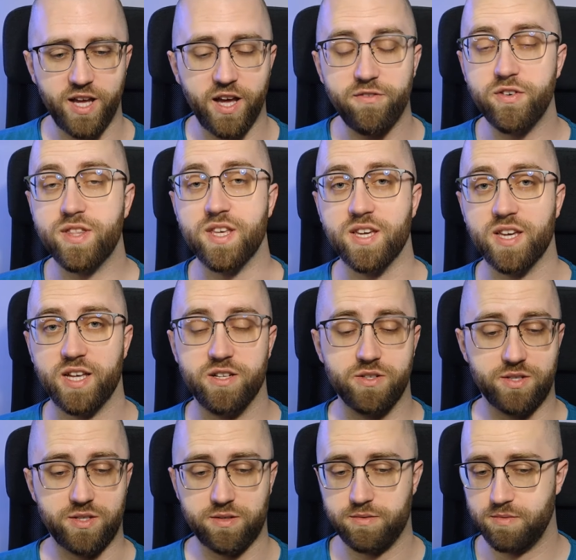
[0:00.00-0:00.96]
Everything
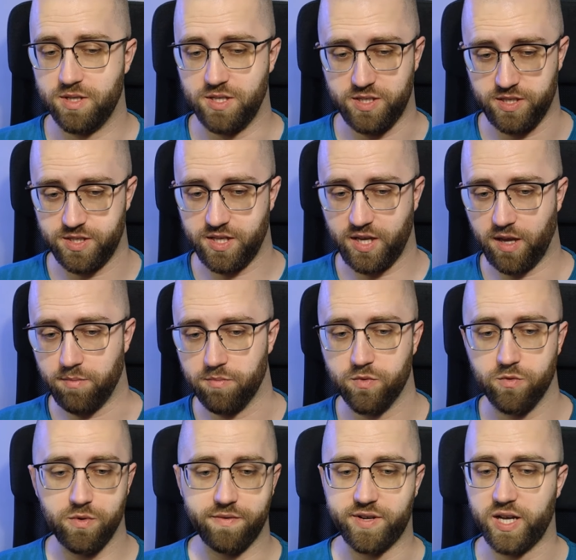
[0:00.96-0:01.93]
else is the same.
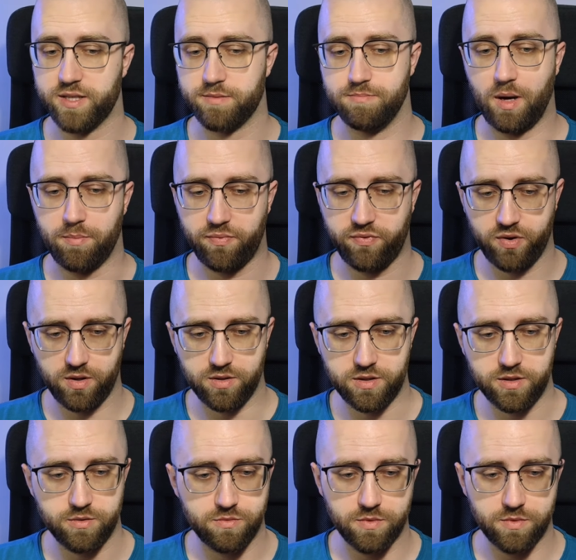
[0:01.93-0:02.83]
We've got map fold,